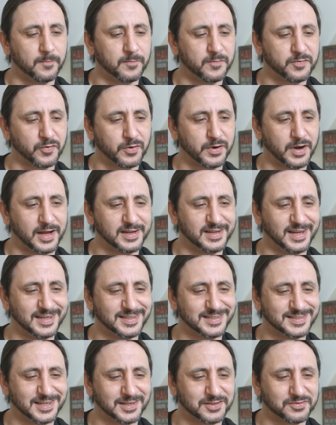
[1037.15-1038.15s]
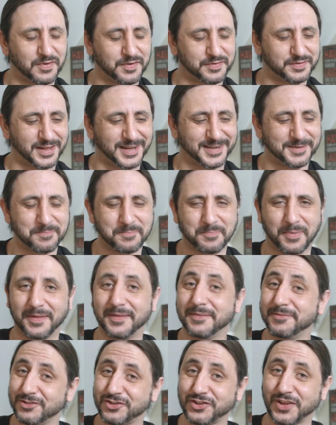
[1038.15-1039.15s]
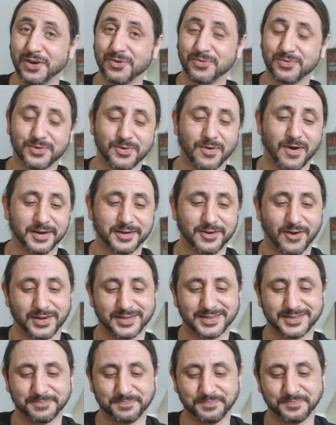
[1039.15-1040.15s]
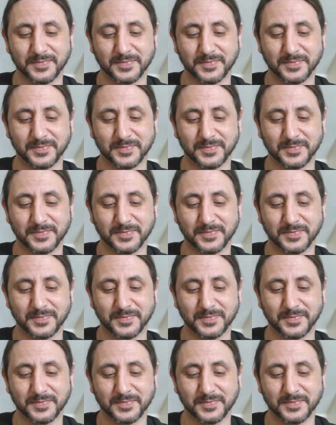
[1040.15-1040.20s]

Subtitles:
for an 18650, but still quite nice.